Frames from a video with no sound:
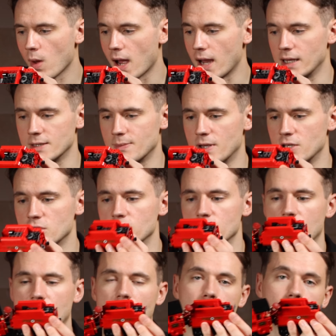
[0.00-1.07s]
And as mentioned,
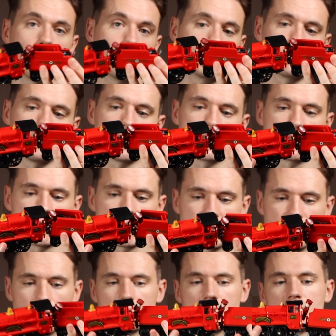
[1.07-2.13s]
you can motorise this
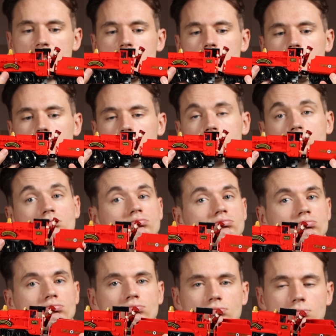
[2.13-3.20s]
if you wanted to.
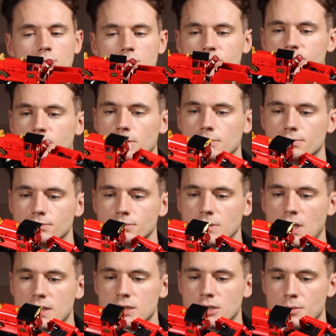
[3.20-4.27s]
So
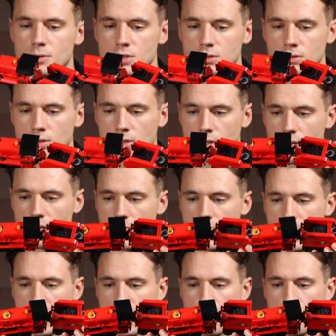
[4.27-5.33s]
that's an option.
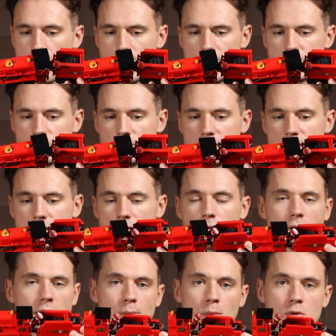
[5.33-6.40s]
And this would easily go
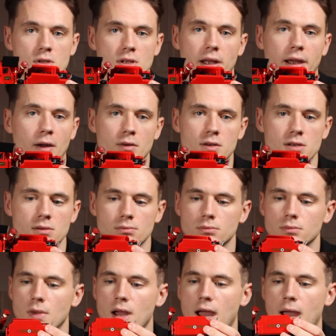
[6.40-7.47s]
around most layouts.
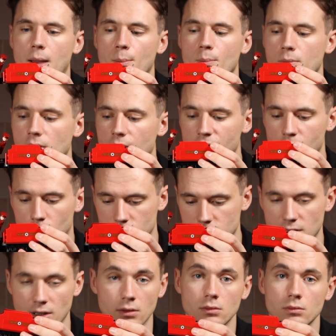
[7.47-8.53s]
If you
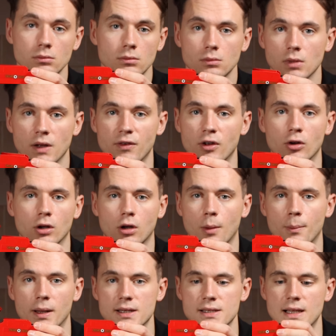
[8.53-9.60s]
if you've got a
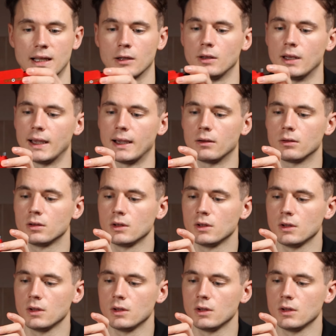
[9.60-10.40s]
complex Lego layout,